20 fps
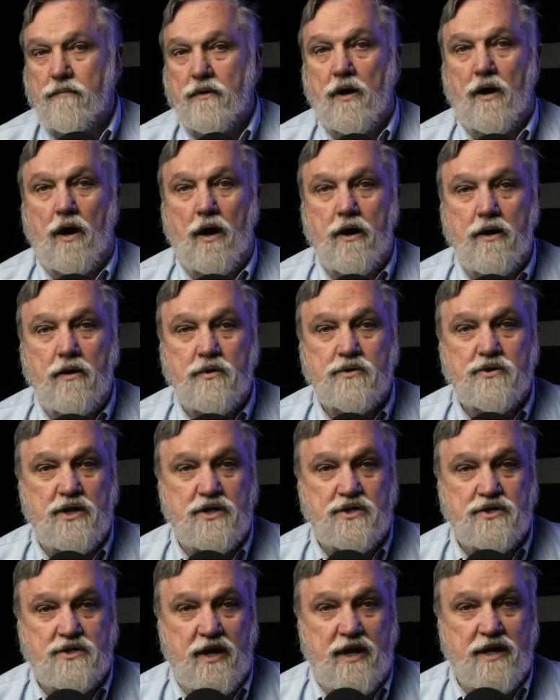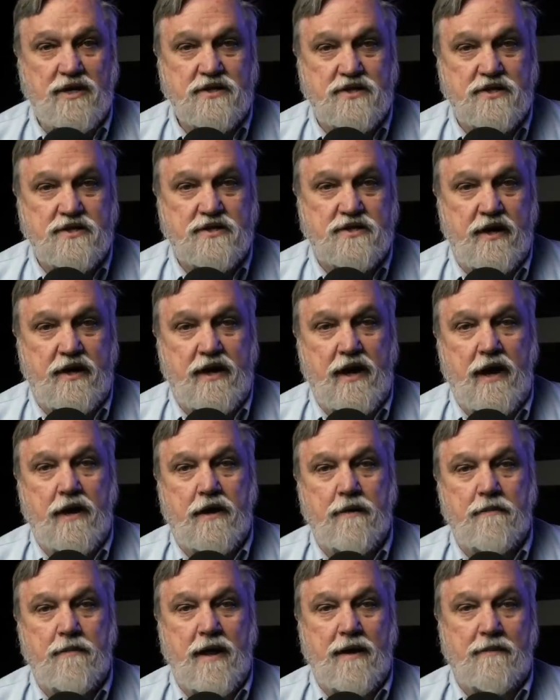There are no such things as the Ten
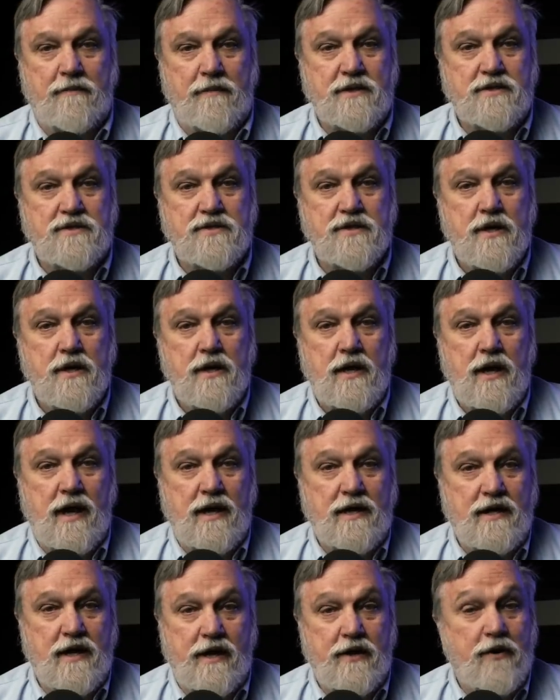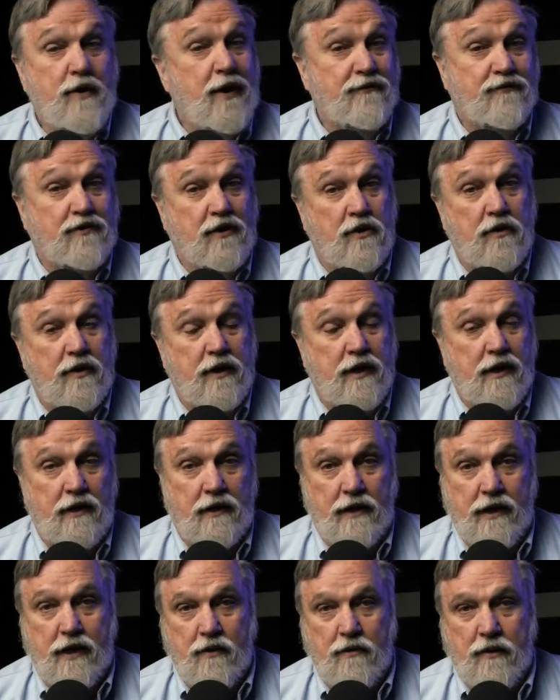Commandments, and yet you have to go to
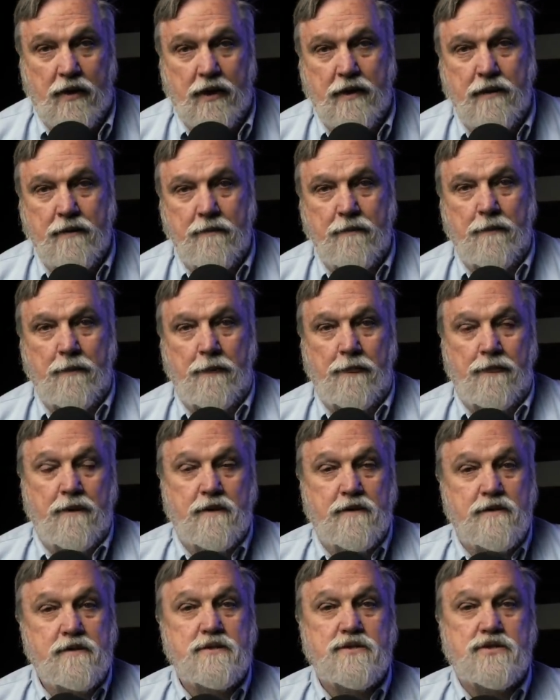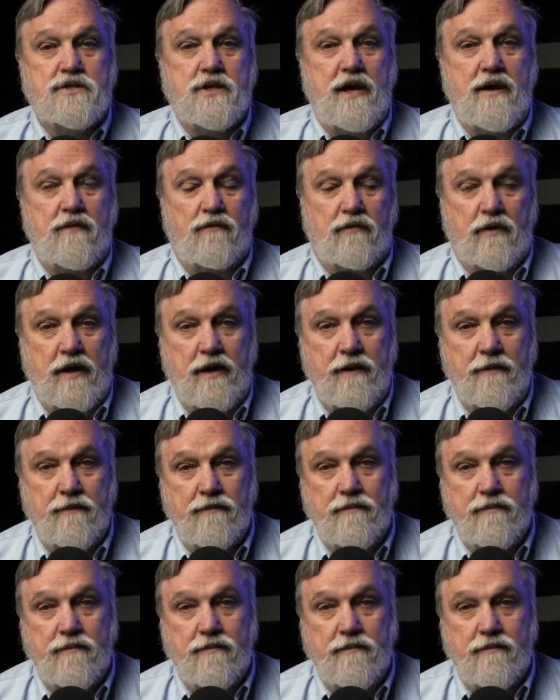hell anyway. Slavery,